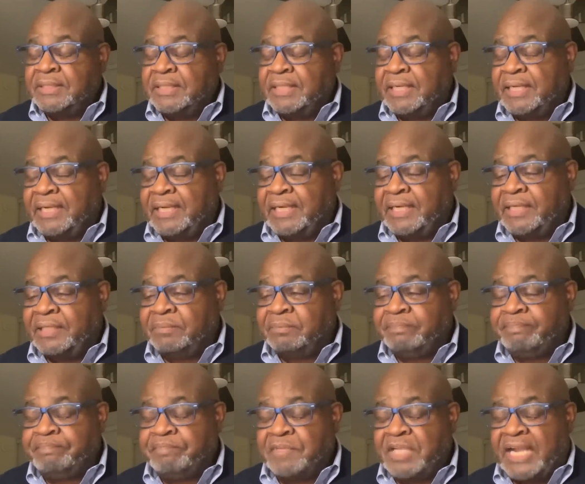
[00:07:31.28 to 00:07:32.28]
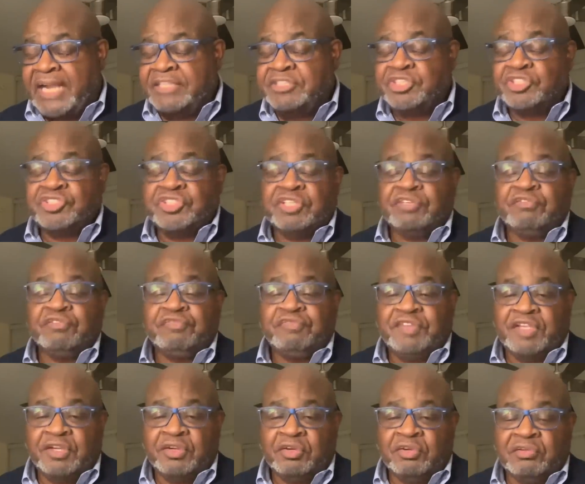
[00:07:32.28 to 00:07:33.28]
um, I just didn't
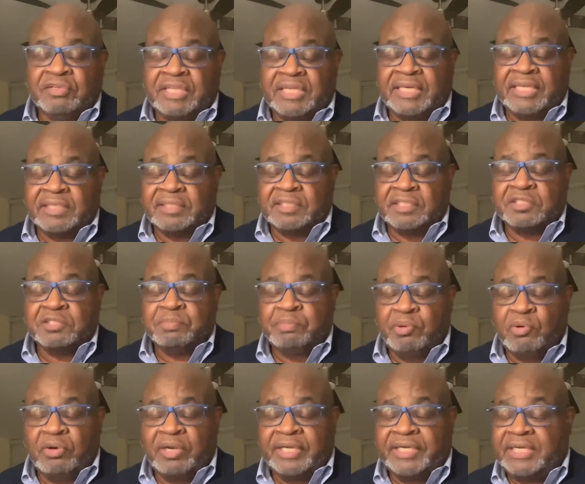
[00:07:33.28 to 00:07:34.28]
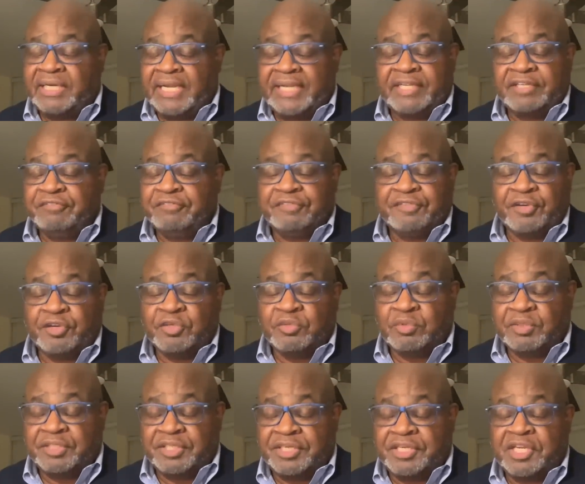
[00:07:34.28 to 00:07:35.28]
feel that at this point. And I conferred
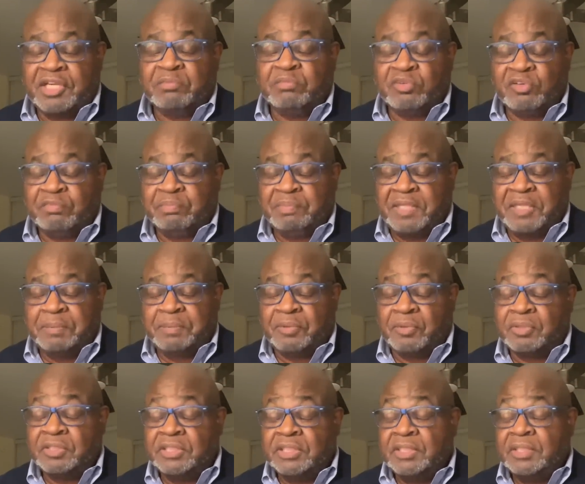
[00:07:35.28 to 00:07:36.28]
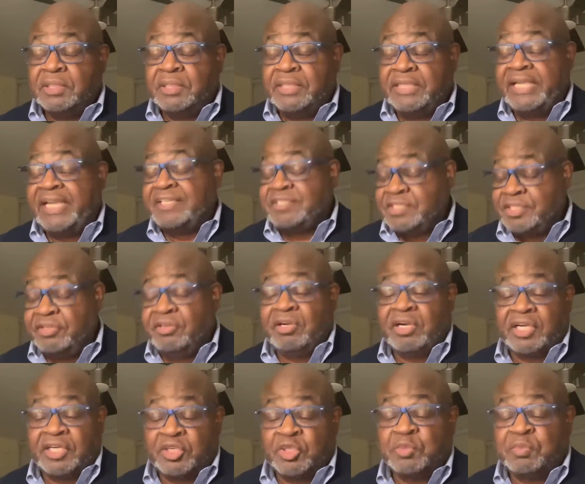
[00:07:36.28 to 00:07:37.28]
with a number of people. Yes, there
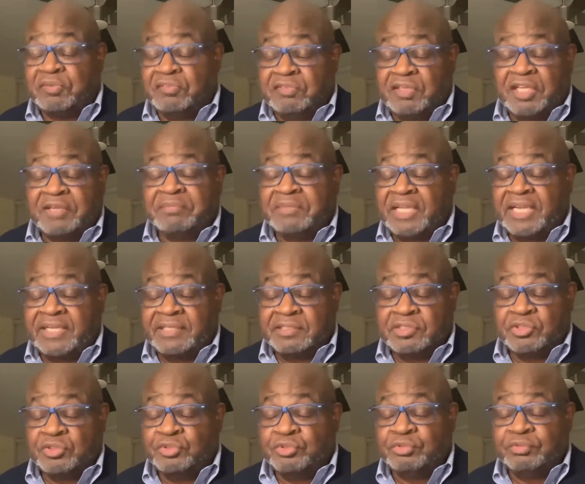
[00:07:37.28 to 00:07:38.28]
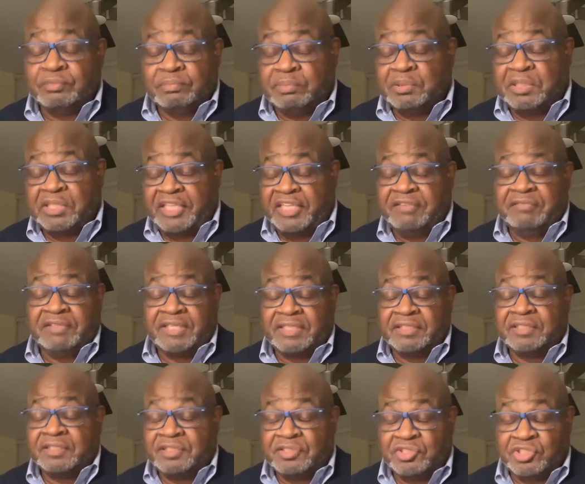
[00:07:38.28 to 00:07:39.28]
are a group of alumni who believe that
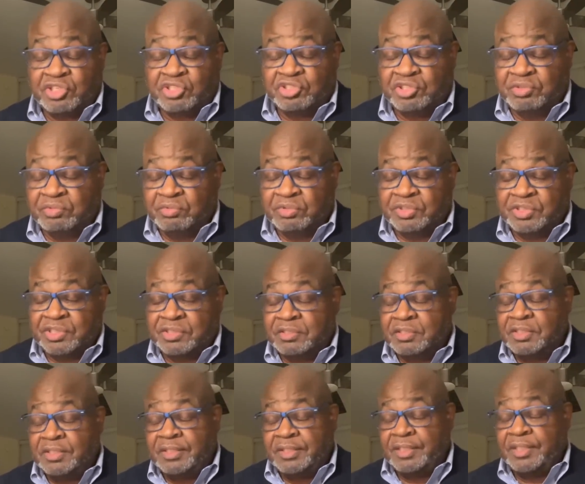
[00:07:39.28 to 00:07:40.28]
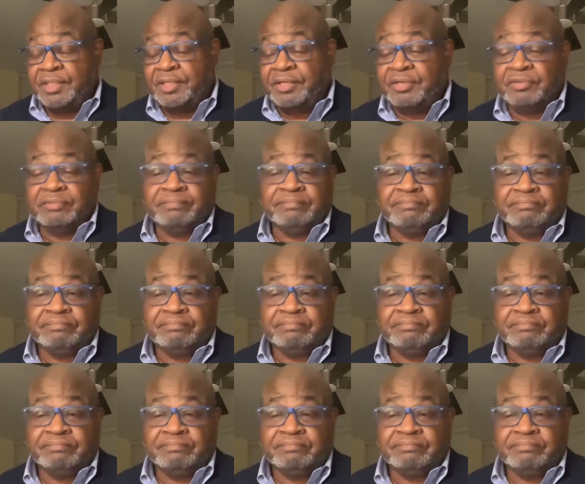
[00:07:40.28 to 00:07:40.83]
the decision was, you know,